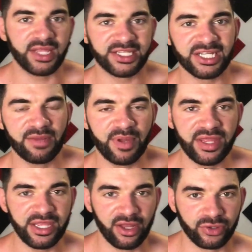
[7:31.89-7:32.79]
That's gonna be
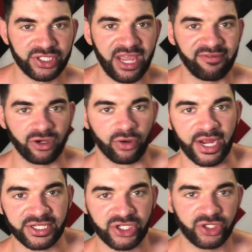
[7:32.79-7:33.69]
the other saving
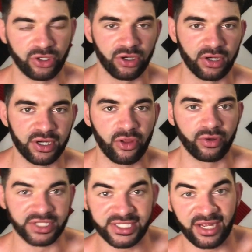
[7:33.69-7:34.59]
grace, or
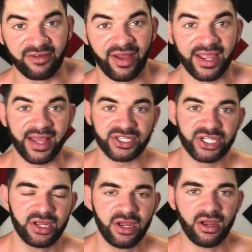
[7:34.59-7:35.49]
another incentive, I guess,